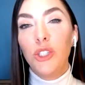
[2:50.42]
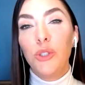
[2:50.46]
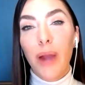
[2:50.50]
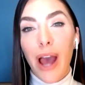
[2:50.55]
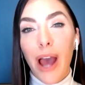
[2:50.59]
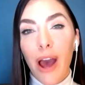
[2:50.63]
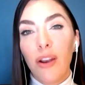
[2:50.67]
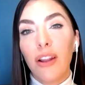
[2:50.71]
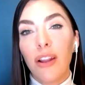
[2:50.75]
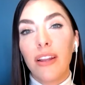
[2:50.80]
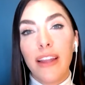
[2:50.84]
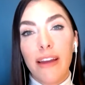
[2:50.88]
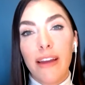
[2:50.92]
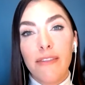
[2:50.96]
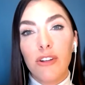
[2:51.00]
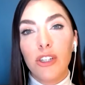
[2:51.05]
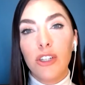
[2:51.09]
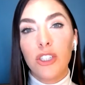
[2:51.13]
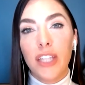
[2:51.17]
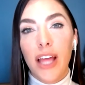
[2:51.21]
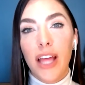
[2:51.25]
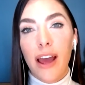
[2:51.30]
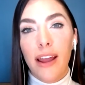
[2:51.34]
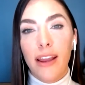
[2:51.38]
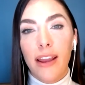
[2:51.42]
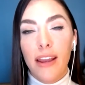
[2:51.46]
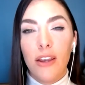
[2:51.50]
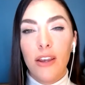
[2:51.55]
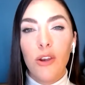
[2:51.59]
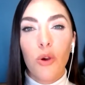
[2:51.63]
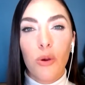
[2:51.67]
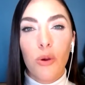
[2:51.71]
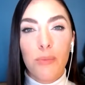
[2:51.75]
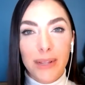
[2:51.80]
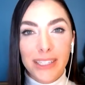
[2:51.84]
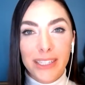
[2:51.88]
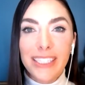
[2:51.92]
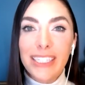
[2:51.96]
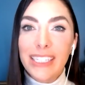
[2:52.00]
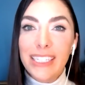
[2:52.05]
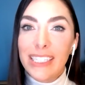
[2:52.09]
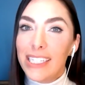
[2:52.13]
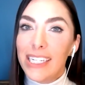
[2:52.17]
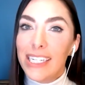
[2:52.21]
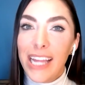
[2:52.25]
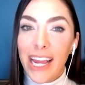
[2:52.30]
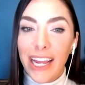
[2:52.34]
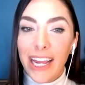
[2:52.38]
teach you how to leverage that in your
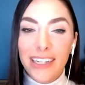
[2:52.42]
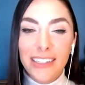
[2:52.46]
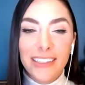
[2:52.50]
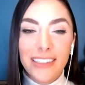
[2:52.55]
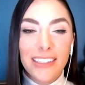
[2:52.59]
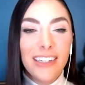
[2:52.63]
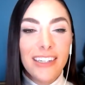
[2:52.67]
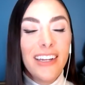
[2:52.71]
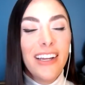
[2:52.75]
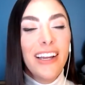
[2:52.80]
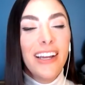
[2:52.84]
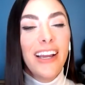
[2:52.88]
business today.